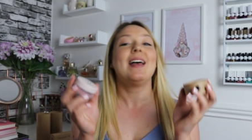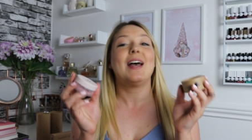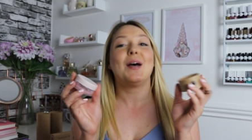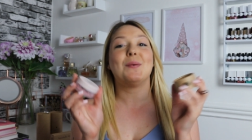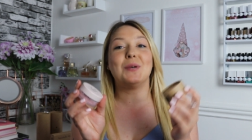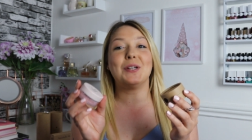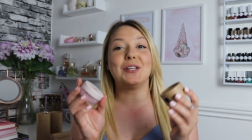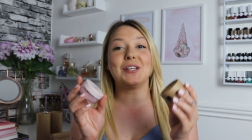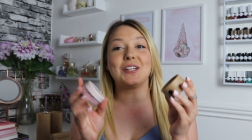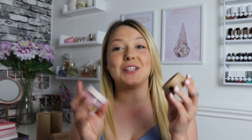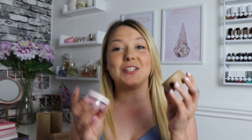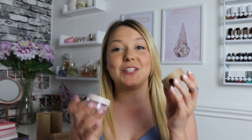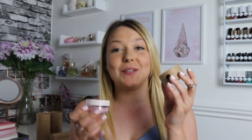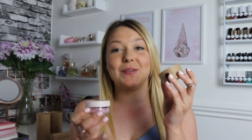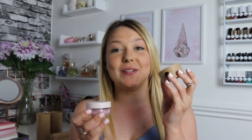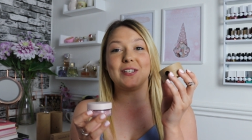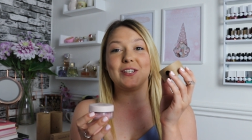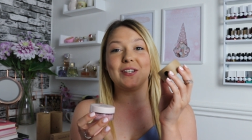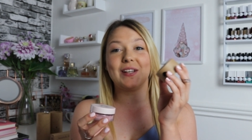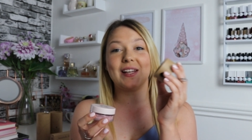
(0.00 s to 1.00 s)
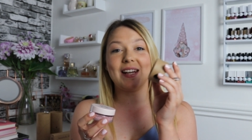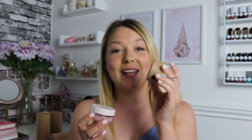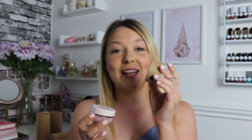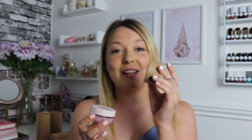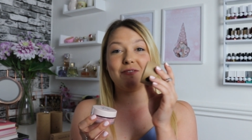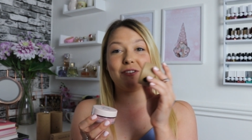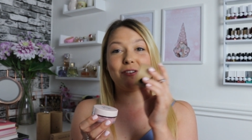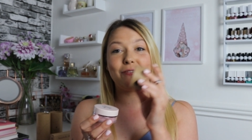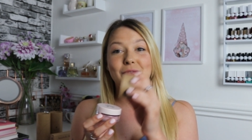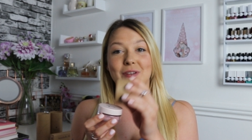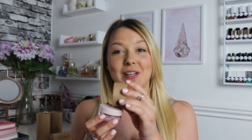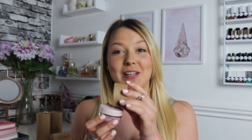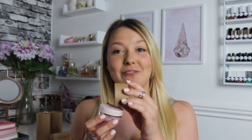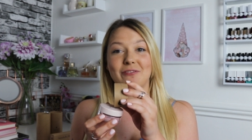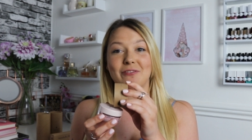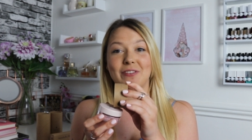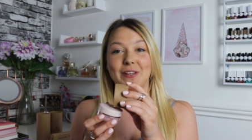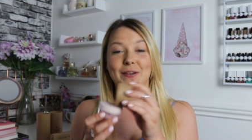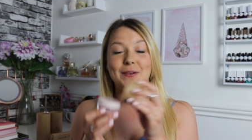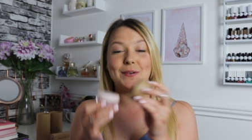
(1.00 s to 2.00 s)
And what you can do is you can either
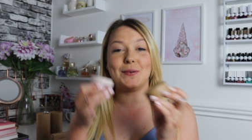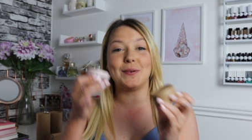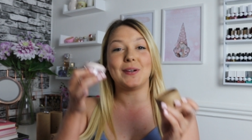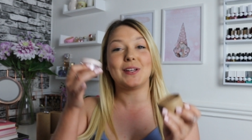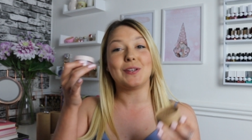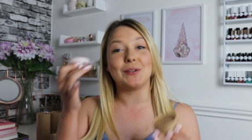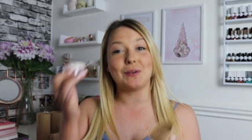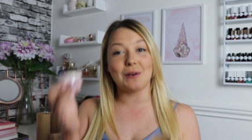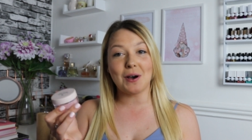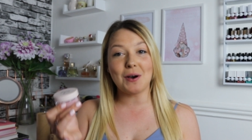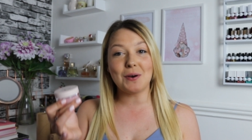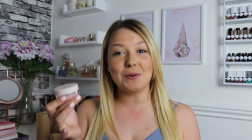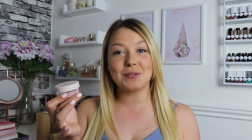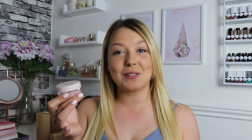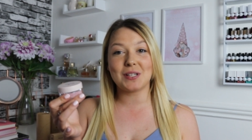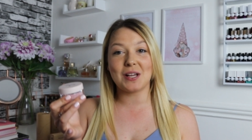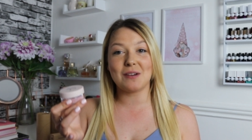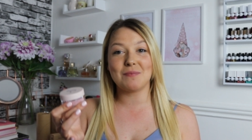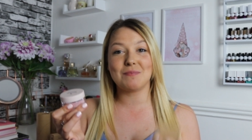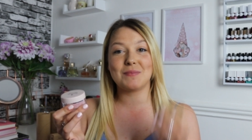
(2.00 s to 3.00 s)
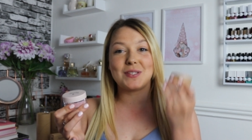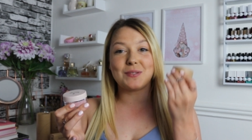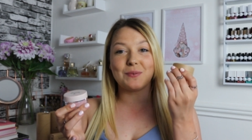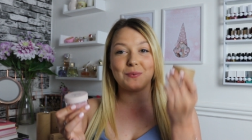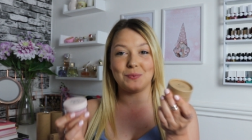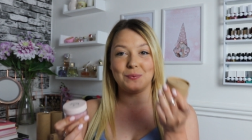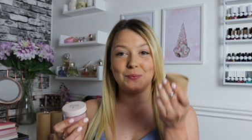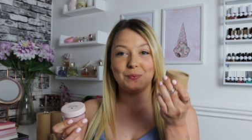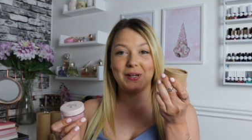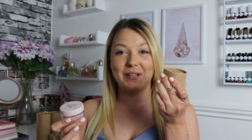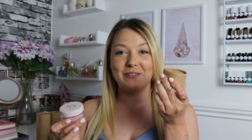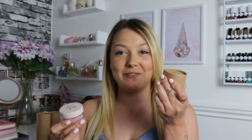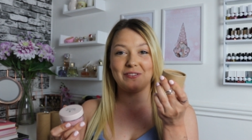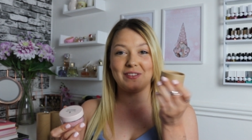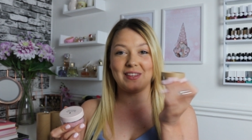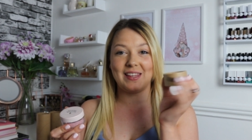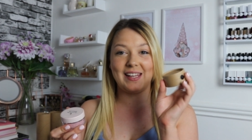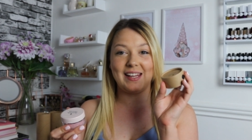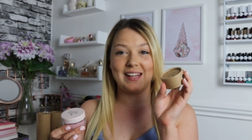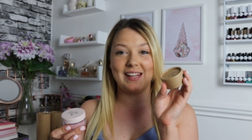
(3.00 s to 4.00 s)
refill your old tubs
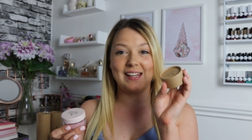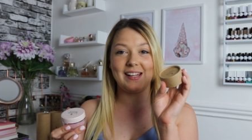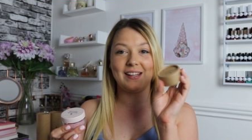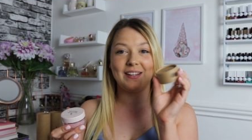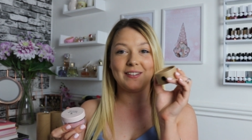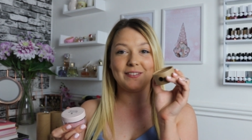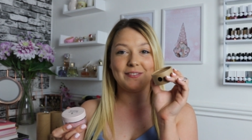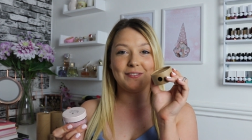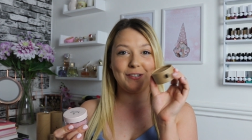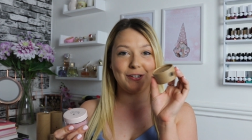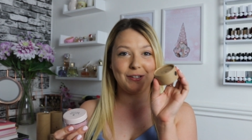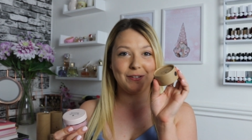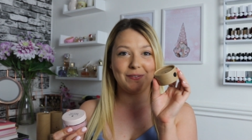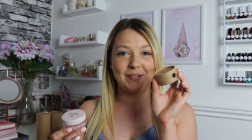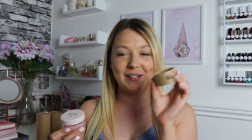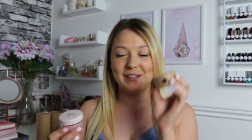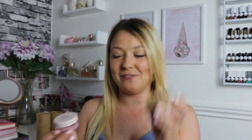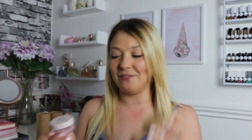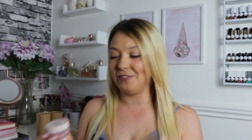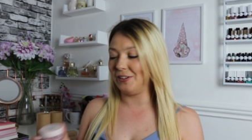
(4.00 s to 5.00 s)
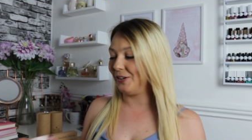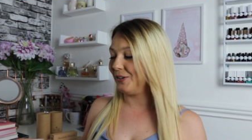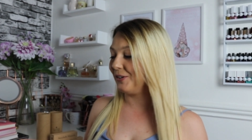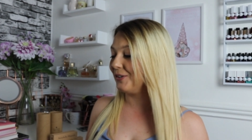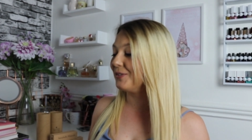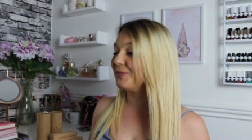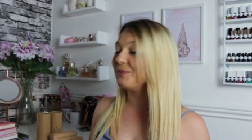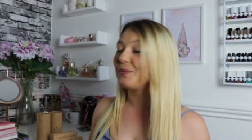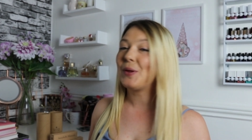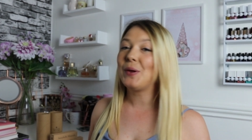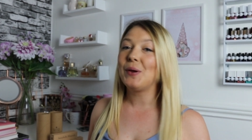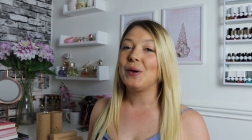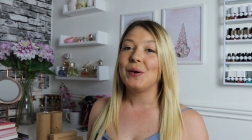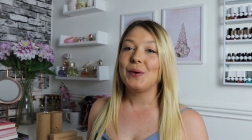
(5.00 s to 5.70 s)
with the new refill